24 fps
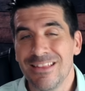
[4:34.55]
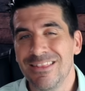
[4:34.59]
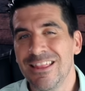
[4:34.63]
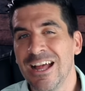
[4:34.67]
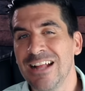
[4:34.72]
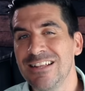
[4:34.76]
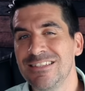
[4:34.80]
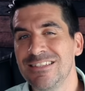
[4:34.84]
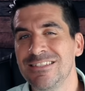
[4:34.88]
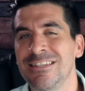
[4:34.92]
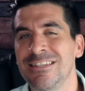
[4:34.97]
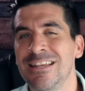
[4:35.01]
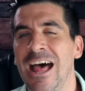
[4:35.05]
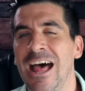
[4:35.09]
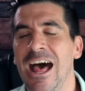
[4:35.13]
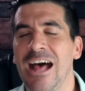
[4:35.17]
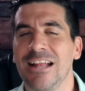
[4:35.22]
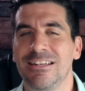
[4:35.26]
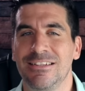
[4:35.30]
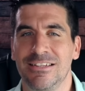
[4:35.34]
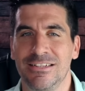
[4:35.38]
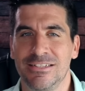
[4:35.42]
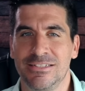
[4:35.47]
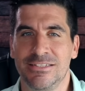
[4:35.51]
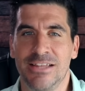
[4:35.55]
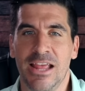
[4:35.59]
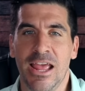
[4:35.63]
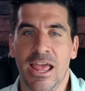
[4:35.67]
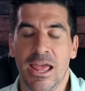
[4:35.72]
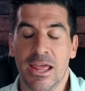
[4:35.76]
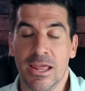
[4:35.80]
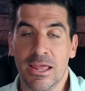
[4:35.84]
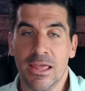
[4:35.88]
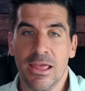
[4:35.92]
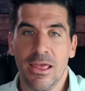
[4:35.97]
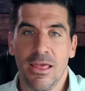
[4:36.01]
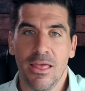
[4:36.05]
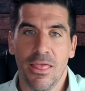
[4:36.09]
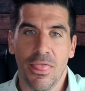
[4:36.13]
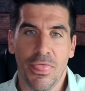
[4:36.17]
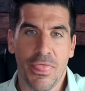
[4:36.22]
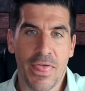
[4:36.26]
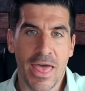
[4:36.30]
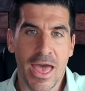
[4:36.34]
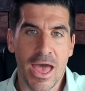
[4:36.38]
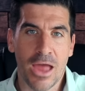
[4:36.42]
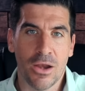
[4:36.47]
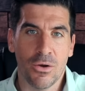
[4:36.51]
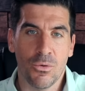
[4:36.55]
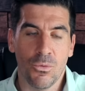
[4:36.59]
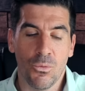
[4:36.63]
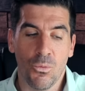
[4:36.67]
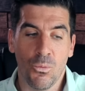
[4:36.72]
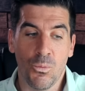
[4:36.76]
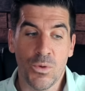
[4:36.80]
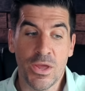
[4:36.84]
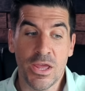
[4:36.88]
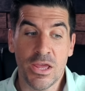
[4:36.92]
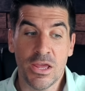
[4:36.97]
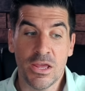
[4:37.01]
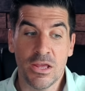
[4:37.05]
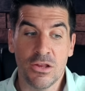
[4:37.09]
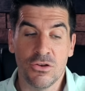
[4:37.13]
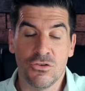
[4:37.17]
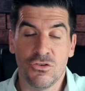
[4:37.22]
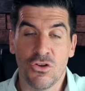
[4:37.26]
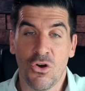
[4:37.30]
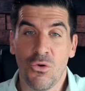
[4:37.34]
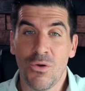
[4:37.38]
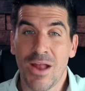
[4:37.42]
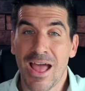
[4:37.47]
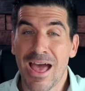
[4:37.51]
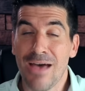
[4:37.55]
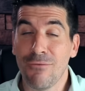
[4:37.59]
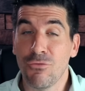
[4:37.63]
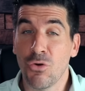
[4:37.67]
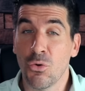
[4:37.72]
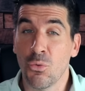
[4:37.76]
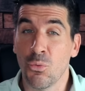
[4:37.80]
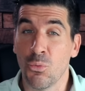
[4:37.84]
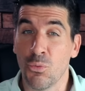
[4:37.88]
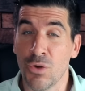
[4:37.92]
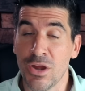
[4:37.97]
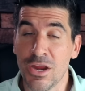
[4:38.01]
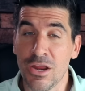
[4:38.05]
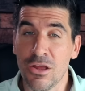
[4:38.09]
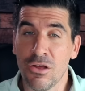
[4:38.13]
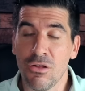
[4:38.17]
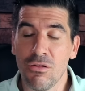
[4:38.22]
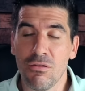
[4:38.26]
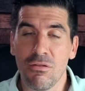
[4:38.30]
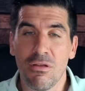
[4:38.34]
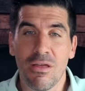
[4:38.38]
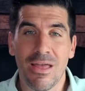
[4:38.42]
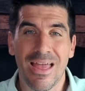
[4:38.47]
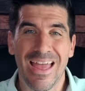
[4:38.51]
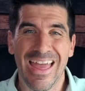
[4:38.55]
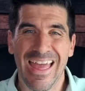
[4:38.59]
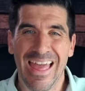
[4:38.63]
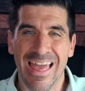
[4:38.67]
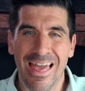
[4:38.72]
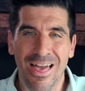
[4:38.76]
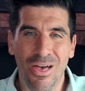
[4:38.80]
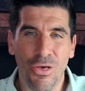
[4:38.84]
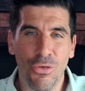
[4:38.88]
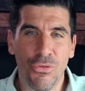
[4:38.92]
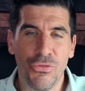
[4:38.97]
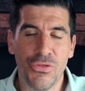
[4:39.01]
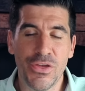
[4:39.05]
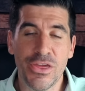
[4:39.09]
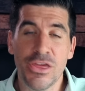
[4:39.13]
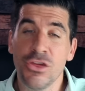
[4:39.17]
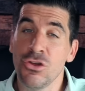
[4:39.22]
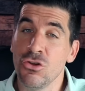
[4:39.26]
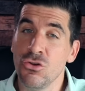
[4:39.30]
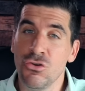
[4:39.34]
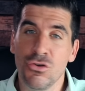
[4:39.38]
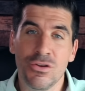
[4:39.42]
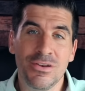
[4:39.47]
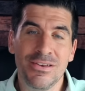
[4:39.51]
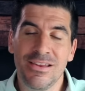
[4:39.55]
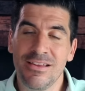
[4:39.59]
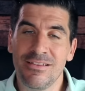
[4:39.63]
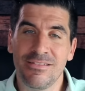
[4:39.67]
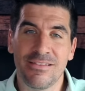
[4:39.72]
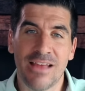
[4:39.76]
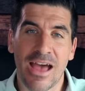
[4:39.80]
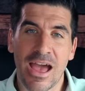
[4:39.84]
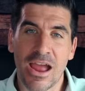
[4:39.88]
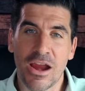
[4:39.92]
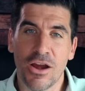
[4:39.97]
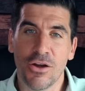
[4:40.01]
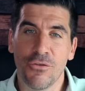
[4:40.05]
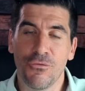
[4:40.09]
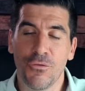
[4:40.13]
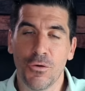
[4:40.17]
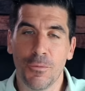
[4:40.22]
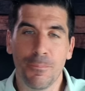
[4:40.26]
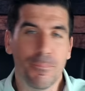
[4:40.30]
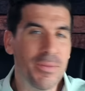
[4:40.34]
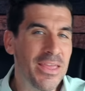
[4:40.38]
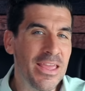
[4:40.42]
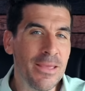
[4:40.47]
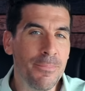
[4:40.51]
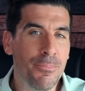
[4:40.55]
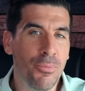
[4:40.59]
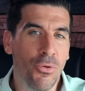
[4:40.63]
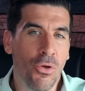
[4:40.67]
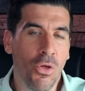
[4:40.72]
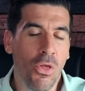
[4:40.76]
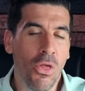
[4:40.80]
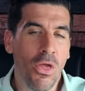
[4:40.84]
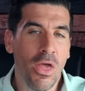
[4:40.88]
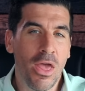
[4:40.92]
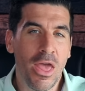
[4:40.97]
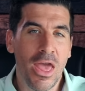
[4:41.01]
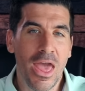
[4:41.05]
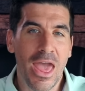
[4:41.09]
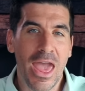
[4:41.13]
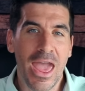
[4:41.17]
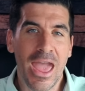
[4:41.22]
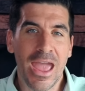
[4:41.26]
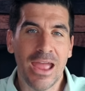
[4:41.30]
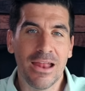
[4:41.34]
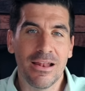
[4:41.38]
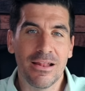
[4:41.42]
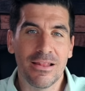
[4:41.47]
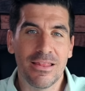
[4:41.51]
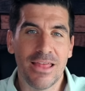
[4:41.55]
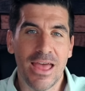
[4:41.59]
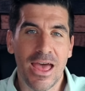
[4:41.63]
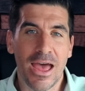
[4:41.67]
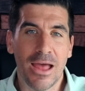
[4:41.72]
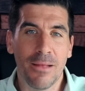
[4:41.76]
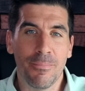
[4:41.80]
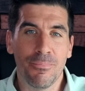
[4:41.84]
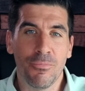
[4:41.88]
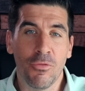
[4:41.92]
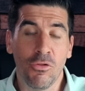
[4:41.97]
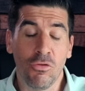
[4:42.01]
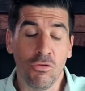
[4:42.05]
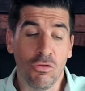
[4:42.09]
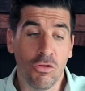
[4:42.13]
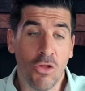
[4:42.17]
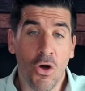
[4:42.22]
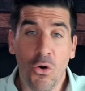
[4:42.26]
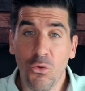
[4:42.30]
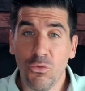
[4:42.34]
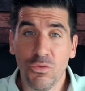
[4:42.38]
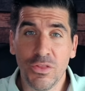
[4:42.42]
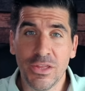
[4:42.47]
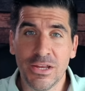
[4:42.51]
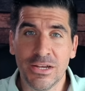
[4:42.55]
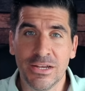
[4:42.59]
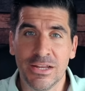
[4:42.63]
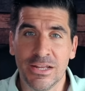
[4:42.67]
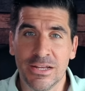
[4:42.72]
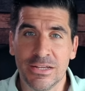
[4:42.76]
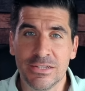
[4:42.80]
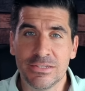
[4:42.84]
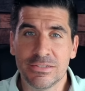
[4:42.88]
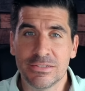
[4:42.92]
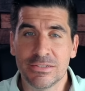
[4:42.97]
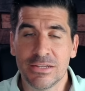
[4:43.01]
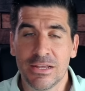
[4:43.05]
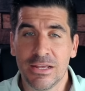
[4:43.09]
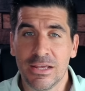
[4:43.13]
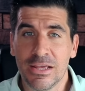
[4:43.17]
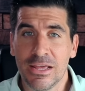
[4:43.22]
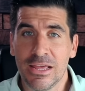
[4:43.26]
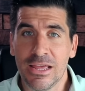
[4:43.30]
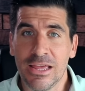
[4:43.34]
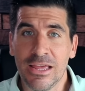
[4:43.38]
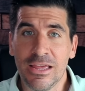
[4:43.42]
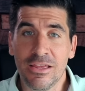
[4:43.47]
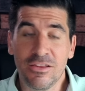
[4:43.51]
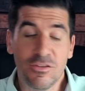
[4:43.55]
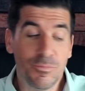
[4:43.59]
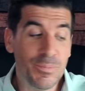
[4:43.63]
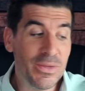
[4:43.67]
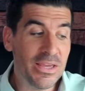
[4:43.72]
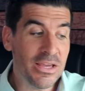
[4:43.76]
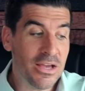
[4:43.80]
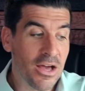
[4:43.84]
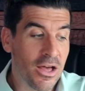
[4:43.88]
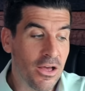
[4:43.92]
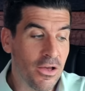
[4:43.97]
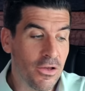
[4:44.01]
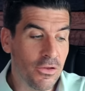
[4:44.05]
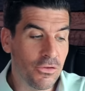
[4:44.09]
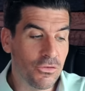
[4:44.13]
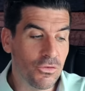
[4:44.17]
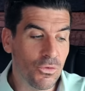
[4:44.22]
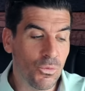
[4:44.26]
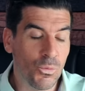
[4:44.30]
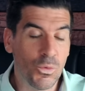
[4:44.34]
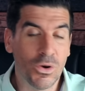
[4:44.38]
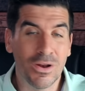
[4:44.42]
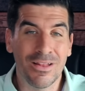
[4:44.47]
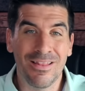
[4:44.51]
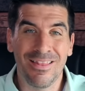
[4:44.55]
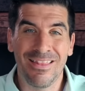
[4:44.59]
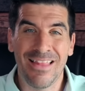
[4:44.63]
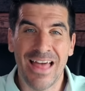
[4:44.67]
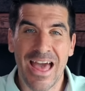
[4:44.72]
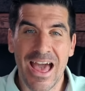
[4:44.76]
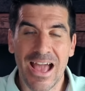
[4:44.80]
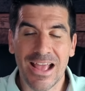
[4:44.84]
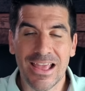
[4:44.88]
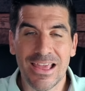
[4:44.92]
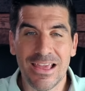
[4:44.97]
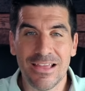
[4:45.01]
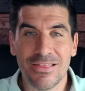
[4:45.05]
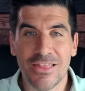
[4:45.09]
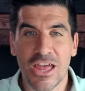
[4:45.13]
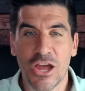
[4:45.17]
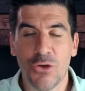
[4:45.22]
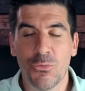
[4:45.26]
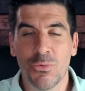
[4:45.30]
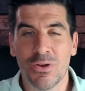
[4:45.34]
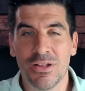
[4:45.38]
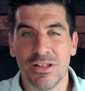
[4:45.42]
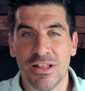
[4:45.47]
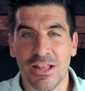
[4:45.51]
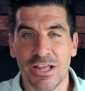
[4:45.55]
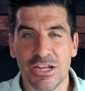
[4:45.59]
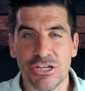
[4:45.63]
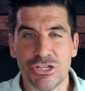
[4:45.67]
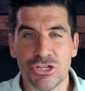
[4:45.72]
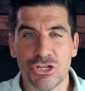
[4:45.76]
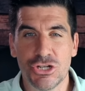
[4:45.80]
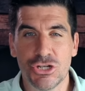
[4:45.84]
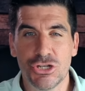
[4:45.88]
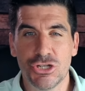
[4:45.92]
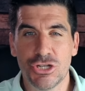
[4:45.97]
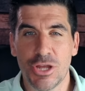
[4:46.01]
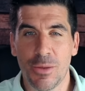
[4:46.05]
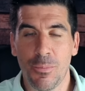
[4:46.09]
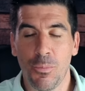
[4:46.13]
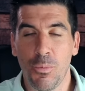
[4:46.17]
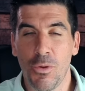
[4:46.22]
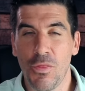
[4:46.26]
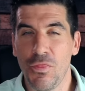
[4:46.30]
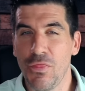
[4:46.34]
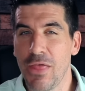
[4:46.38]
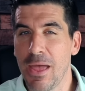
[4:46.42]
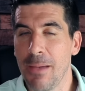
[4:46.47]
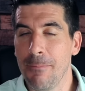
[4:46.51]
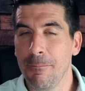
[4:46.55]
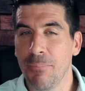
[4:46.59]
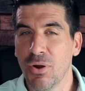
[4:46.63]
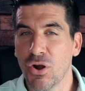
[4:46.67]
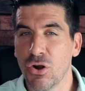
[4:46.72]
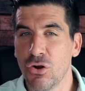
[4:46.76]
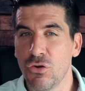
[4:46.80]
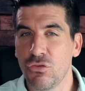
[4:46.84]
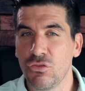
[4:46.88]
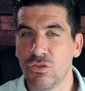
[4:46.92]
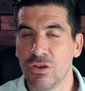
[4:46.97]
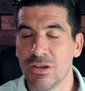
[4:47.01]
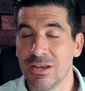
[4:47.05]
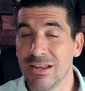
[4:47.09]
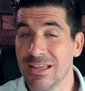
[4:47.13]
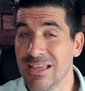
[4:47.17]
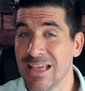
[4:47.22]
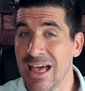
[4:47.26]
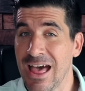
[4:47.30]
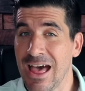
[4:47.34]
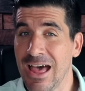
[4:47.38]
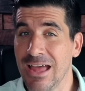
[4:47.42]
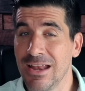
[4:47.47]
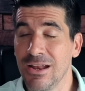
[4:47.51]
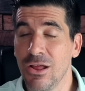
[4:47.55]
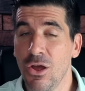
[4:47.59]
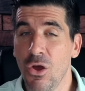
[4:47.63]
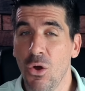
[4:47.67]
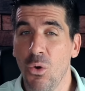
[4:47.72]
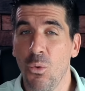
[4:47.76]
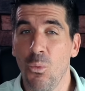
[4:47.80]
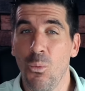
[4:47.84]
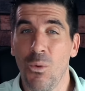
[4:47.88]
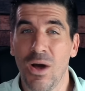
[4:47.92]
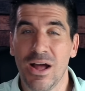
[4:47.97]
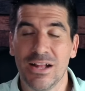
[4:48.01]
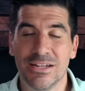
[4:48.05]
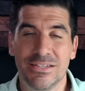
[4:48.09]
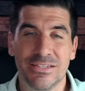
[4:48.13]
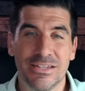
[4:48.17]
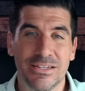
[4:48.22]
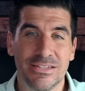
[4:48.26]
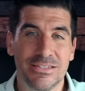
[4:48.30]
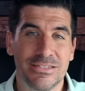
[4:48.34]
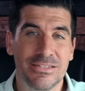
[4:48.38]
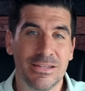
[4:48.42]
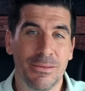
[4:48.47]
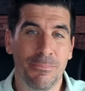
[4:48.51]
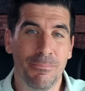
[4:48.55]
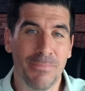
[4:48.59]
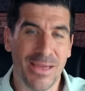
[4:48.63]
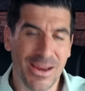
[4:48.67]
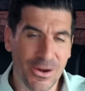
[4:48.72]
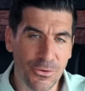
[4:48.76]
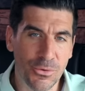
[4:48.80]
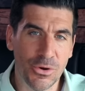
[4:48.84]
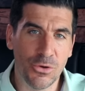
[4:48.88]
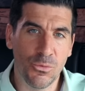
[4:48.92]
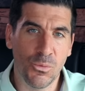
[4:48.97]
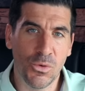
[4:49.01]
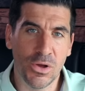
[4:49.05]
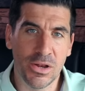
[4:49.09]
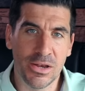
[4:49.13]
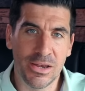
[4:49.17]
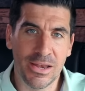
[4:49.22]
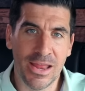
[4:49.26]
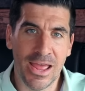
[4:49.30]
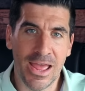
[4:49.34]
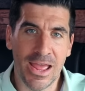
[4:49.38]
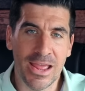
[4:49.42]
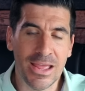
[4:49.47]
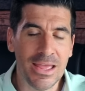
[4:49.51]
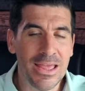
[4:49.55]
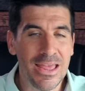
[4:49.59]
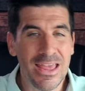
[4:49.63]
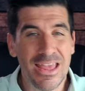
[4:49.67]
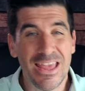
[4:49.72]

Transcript: that's not to say that we don't have a real, healthy, good desire for people and that loneliness is because we're lacking that relationship with that person God wants us to marry one day.